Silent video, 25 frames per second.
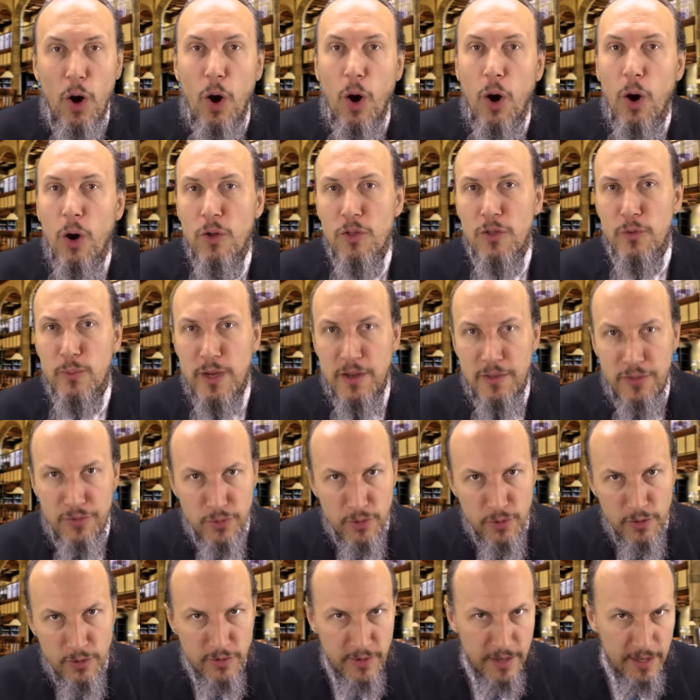all the way
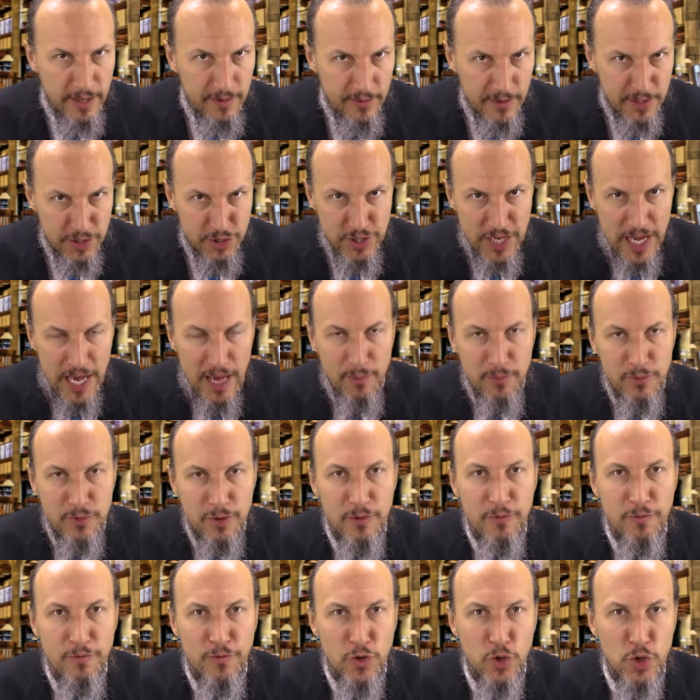through to the end of the
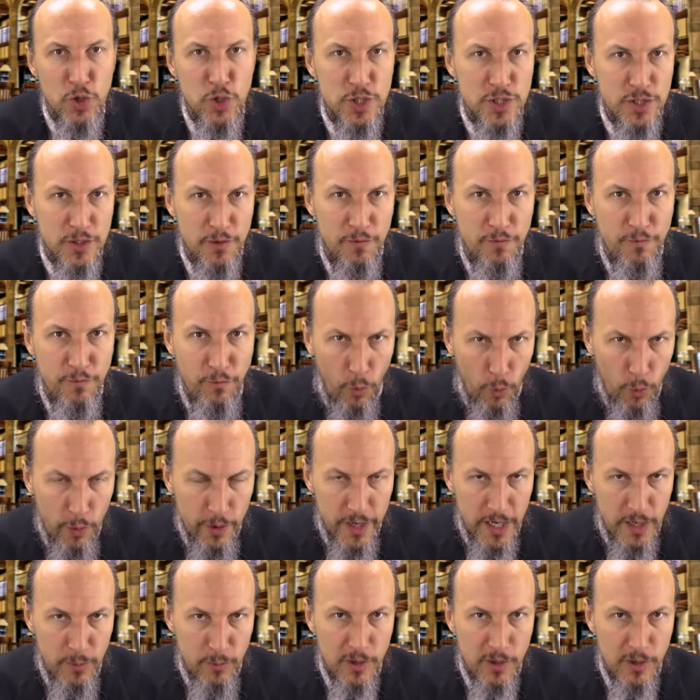chapter, verse 40.